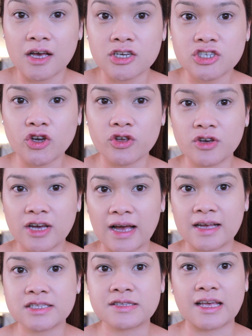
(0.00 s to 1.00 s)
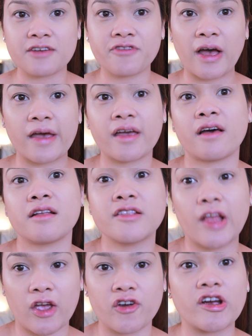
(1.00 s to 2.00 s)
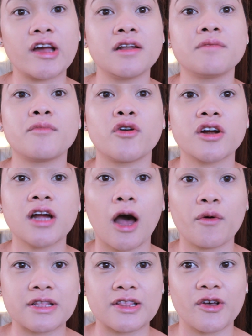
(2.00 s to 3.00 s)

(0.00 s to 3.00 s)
show you guys if I layer it more how it